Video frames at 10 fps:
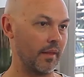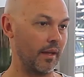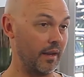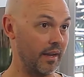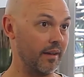
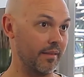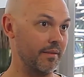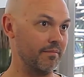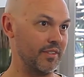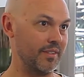Allow
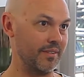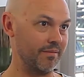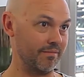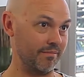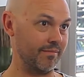them to
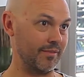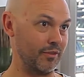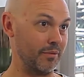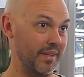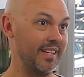
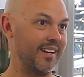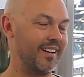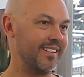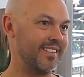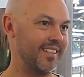be an
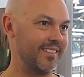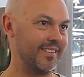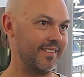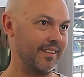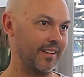architect
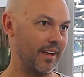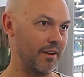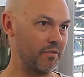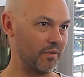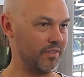
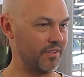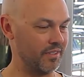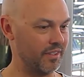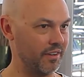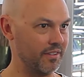and not
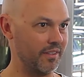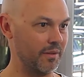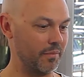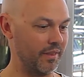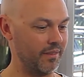just go to
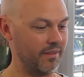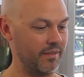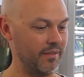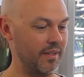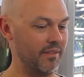them with a
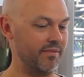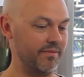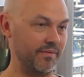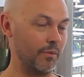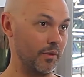set of
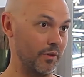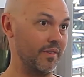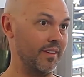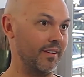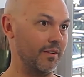what you
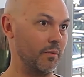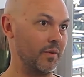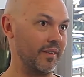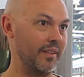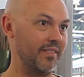think you
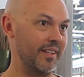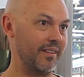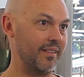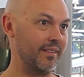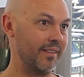want to live in
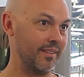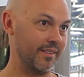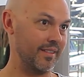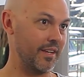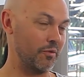and say,